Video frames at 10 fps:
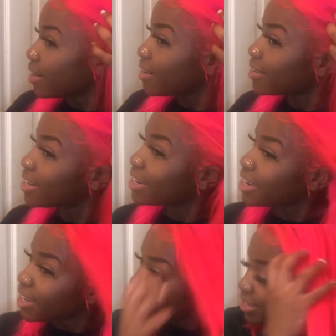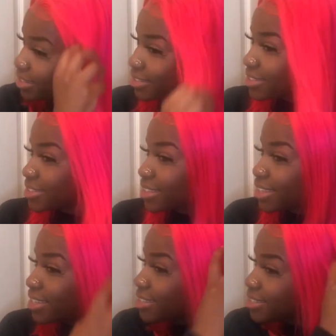Alright guys,
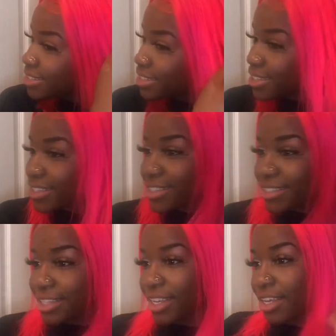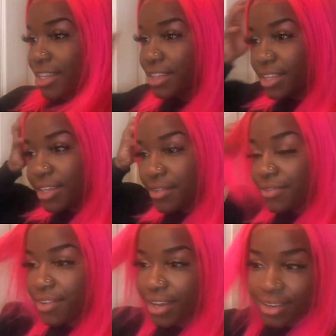this is the
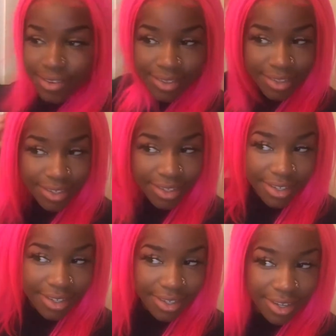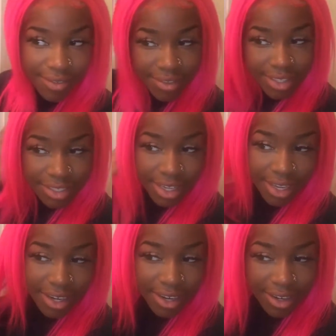final look of this
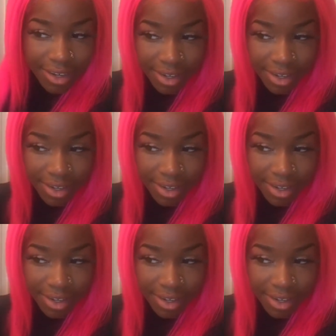hair.